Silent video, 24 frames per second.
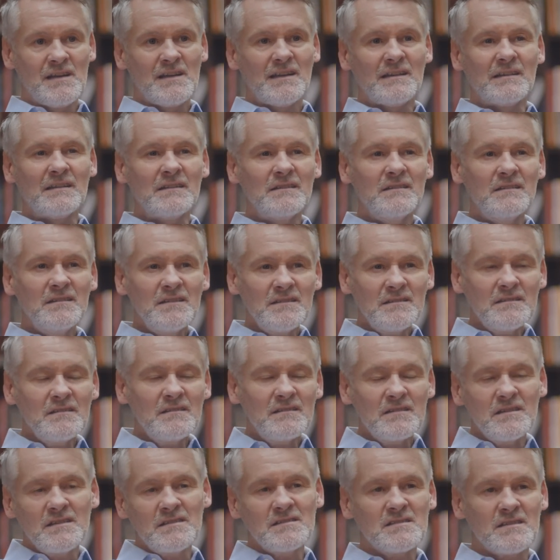The little
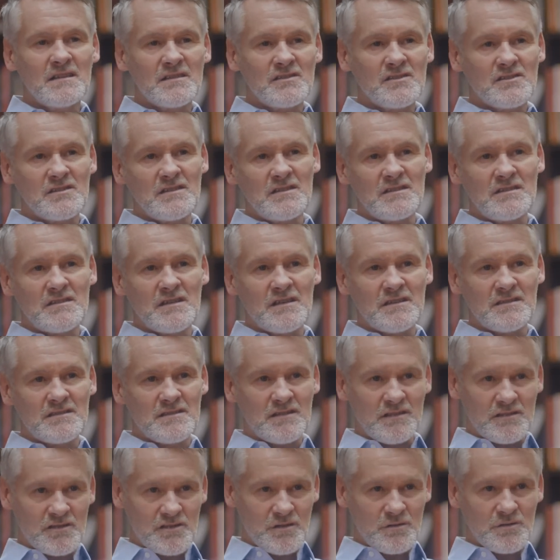things that she does
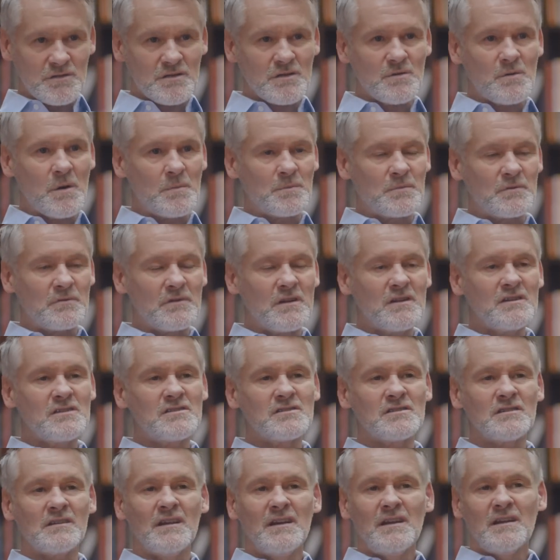that shows
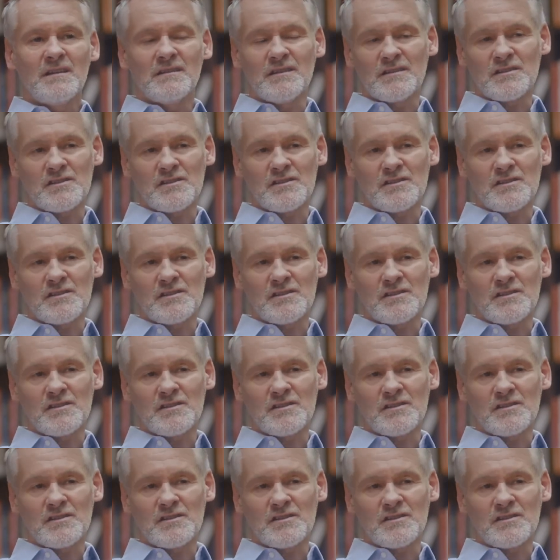cooperation, that